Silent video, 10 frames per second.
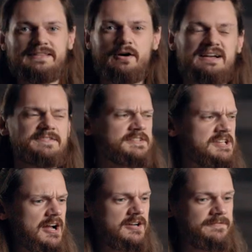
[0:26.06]
Now, as a
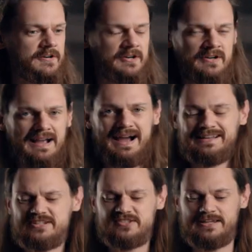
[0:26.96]
photographer, I
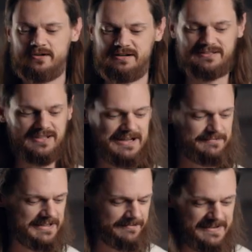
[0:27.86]
like to carry a lot
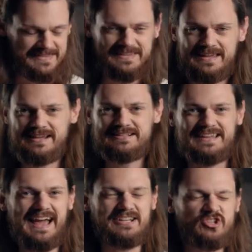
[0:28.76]
of different things,
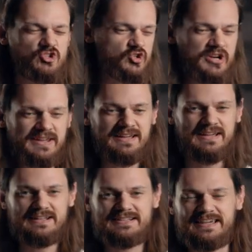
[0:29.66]
gadgets,
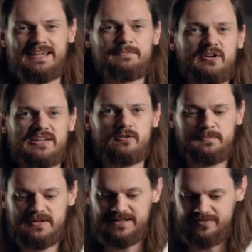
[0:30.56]
trinkets, camera
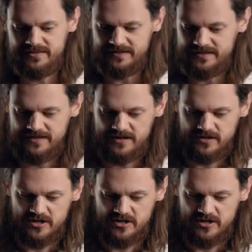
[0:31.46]
equipment, and everything in here.